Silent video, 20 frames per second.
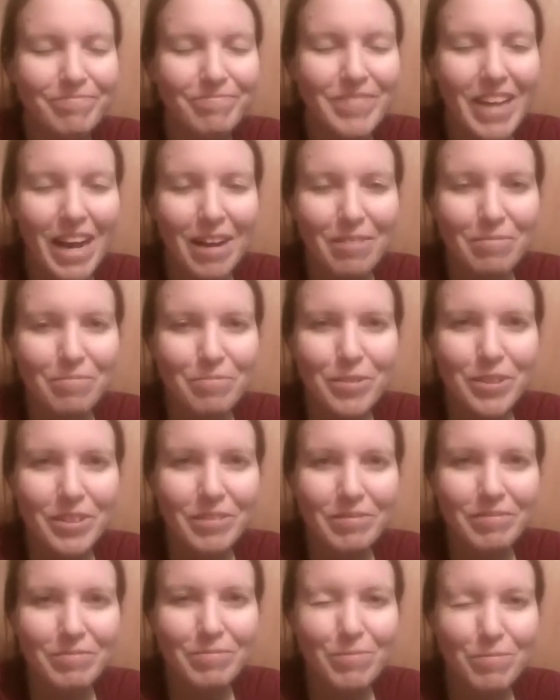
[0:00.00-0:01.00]
Yeah,
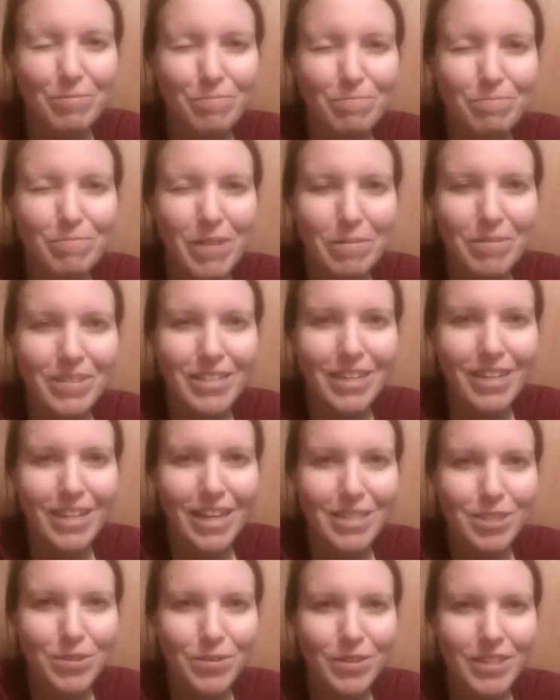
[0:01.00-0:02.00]
we'll maybe tell
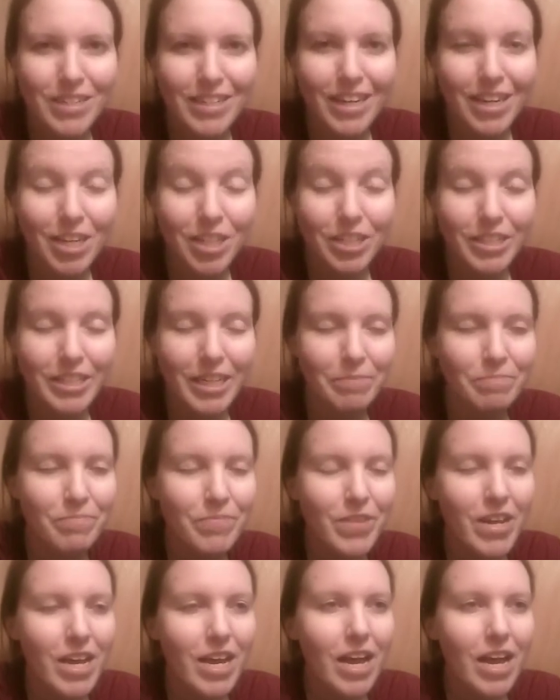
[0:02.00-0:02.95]
that story another time.